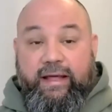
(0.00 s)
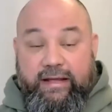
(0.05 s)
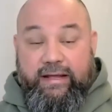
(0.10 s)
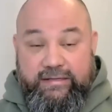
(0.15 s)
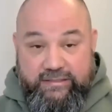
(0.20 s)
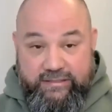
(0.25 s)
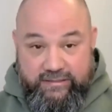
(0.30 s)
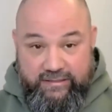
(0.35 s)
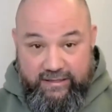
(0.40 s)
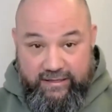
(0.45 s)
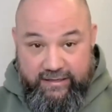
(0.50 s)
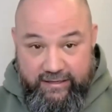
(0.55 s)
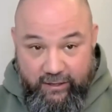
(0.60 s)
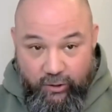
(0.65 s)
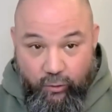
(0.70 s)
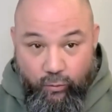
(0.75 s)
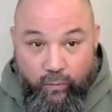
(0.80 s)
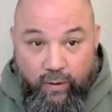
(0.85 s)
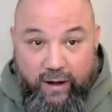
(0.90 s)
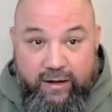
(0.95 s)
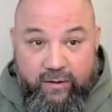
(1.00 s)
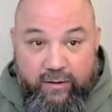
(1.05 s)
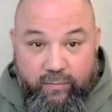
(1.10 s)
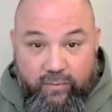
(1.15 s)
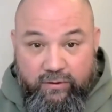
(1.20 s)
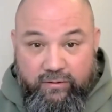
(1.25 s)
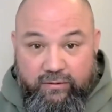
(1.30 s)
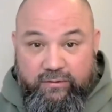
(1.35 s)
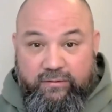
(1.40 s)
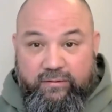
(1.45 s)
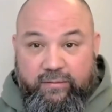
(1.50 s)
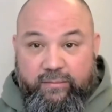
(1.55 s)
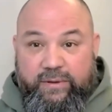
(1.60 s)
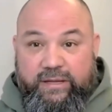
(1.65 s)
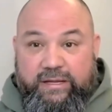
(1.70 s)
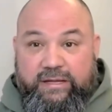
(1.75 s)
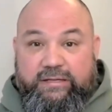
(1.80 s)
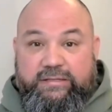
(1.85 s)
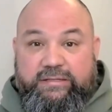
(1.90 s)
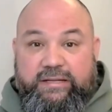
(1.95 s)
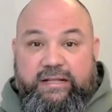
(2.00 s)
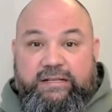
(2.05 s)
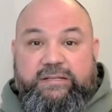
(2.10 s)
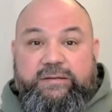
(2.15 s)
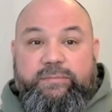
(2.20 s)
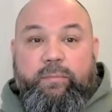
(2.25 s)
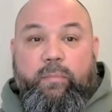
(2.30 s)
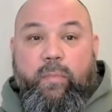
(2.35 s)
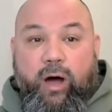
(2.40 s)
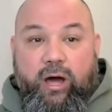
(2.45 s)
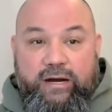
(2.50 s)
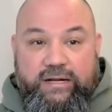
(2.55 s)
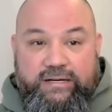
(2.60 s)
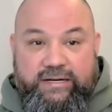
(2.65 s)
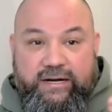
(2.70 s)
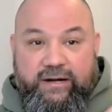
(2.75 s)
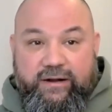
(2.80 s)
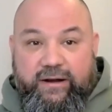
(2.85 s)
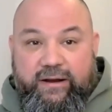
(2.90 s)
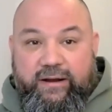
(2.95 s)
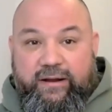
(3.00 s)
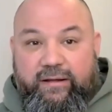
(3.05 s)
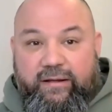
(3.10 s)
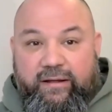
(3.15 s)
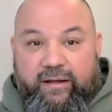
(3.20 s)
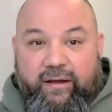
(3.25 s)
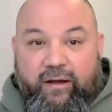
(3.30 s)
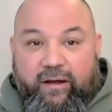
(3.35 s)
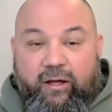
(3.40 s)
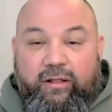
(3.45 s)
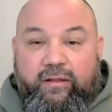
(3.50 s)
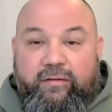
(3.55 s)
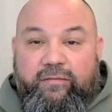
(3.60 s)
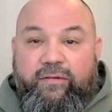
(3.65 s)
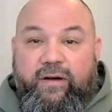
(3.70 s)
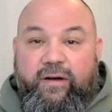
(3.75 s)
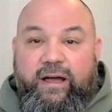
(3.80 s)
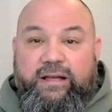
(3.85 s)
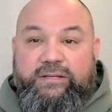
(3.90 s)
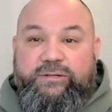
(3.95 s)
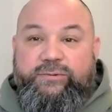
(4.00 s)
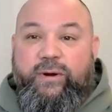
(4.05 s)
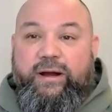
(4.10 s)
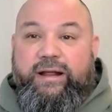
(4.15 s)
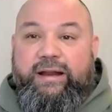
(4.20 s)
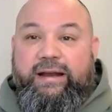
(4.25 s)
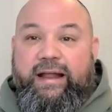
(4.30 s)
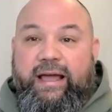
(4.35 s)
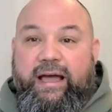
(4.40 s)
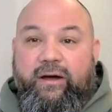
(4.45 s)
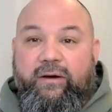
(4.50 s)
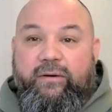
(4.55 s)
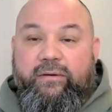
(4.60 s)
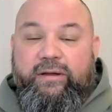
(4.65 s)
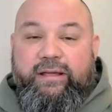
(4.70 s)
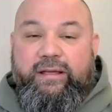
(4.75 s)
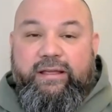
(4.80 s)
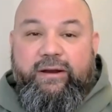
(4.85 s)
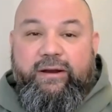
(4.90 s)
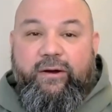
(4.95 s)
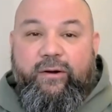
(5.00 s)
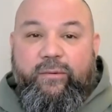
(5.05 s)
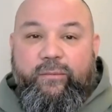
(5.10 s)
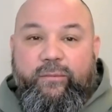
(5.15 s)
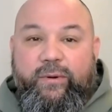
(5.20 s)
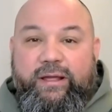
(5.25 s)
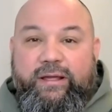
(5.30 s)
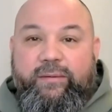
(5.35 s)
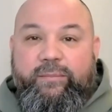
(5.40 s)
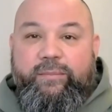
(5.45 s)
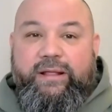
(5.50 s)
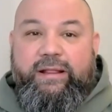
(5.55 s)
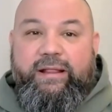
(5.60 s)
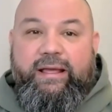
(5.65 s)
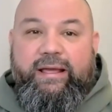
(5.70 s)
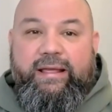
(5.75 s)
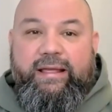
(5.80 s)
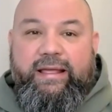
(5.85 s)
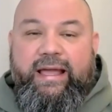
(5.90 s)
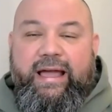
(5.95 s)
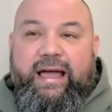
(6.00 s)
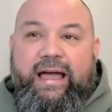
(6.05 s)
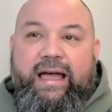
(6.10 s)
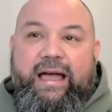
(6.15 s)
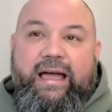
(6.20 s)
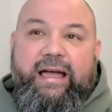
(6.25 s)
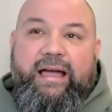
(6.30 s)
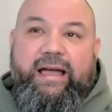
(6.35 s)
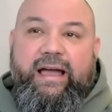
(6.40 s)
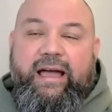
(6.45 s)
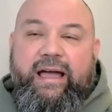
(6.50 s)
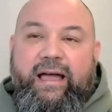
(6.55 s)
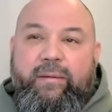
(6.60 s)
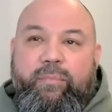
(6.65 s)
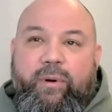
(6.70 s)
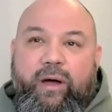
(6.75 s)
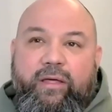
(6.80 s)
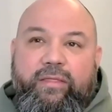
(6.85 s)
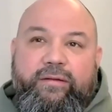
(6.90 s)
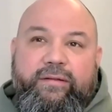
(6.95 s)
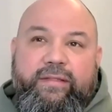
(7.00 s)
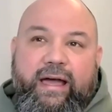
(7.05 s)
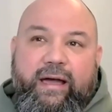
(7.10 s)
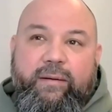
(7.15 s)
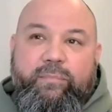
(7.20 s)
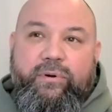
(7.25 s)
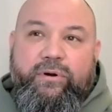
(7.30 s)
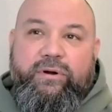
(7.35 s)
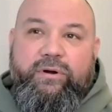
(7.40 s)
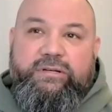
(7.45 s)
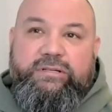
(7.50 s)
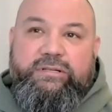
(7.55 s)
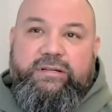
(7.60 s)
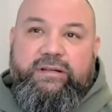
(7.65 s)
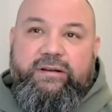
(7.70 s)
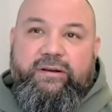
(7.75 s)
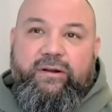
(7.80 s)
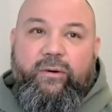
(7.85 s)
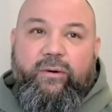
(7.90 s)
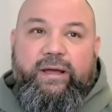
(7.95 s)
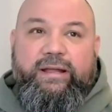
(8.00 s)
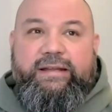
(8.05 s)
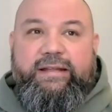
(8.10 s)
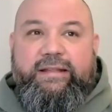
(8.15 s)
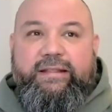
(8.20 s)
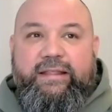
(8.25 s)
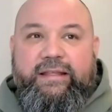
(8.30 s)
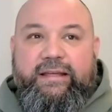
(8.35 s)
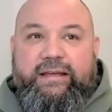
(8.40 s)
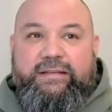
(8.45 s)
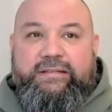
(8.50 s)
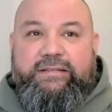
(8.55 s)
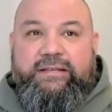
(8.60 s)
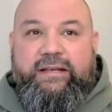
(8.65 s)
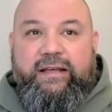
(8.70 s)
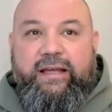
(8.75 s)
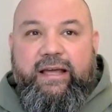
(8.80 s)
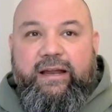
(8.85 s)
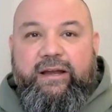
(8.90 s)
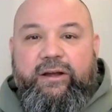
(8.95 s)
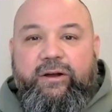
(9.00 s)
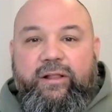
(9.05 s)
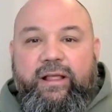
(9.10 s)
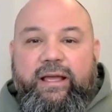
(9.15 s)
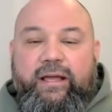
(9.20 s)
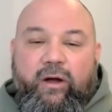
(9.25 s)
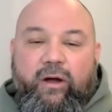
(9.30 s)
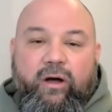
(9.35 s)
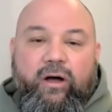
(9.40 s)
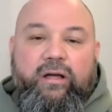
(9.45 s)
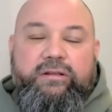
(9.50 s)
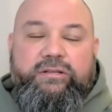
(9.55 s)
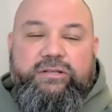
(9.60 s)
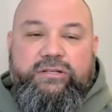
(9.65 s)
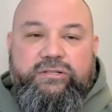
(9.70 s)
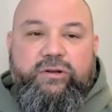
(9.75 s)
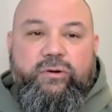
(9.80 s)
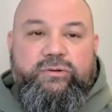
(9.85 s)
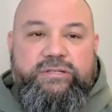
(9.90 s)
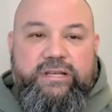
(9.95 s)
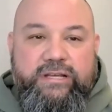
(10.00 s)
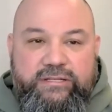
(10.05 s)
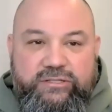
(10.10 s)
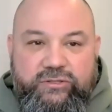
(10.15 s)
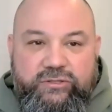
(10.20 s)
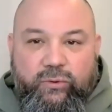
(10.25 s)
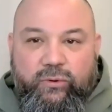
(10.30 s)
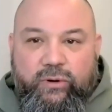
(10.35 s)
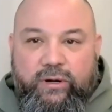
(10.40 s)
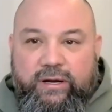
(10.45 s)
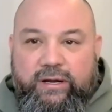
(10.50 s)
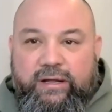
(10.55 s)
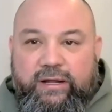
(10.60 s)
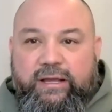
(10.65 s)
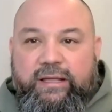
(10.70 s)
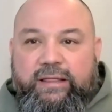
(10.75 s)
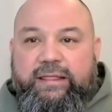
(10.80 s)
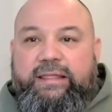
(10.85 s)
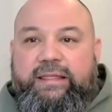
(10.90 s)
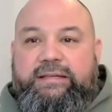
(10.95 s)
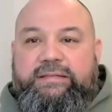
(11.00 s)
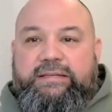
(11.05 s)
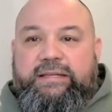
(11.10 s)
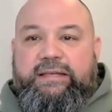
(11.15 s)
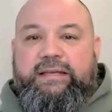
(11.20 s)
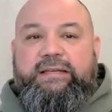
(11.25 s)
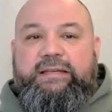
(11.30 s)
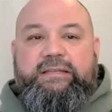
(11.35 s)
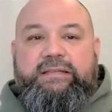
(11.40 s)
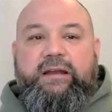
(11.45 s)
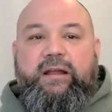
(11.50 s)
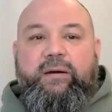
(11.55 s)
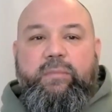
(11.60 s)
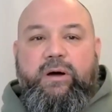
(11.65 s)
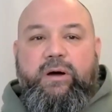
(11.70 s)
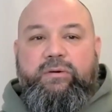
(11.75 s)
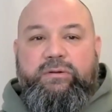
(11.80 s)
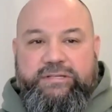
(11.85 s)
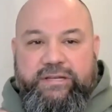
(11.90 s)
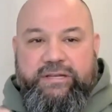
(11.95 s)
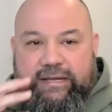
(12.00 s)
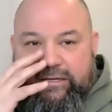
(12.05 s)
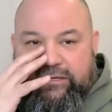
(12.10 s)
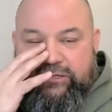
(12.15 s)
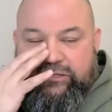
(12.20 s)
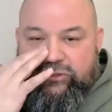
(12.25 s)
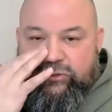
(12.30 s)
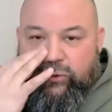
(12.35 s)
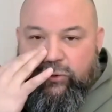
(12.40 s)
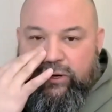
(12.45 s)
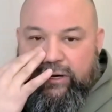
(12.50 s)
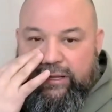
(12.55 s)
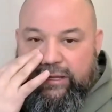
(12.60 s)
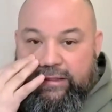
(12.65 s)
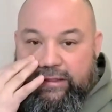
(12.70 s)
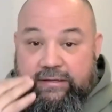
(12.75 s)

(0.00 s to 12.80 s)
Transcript: That's incredible because that's monetary all of us right now, you know, we could be like, yeah, I bothered that person. Oh, I did this. And you're like, oh, I'll just go say sorry. This isn't about saying sorry.